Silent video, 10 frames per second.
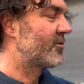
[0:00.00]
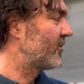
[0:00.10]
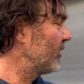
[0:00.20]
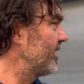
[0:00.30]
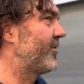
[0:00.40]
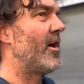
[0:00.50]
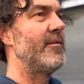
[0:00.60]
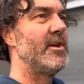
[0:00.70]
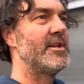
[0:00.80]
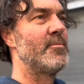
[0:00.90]
3 to
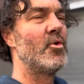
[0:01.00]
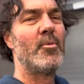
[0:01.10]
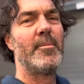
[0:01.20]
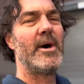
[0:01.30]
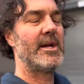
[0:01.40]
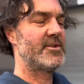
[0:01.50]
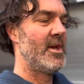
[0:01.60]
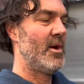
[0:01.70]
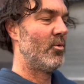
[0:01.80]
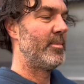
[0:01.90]
5 years, more and more bikes
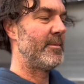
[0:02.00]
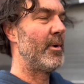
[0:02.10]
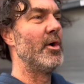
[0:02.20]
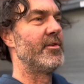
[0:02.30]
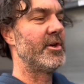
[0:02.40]
will be both.